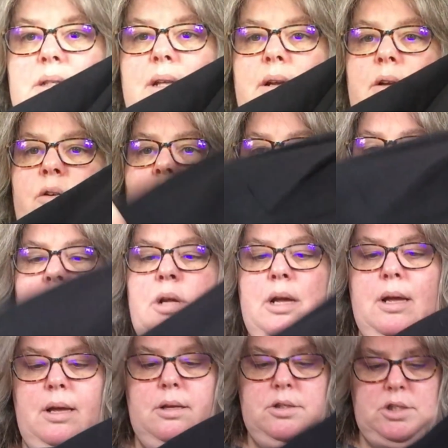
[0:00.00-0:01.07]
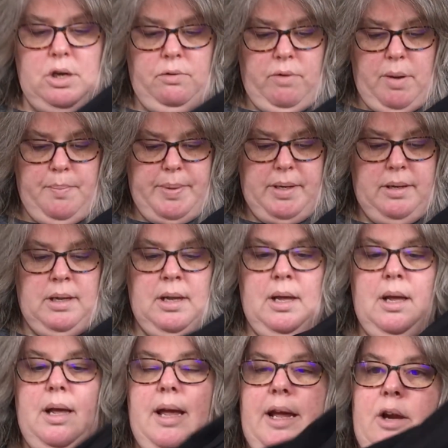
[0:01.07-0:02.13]
they're not sewn right, but
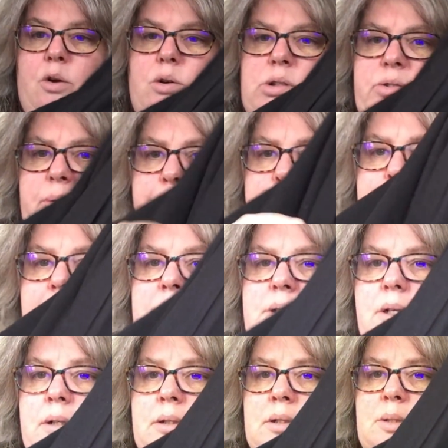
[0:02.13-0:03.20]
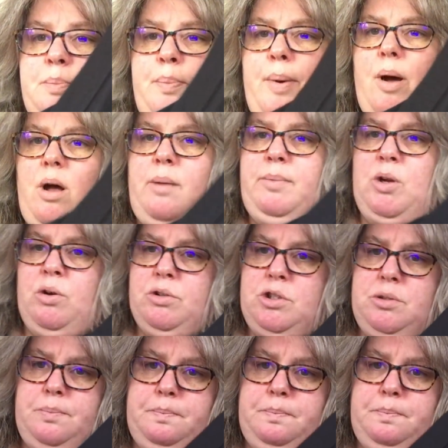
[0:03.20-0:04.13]
it calls for buttons, but I'm not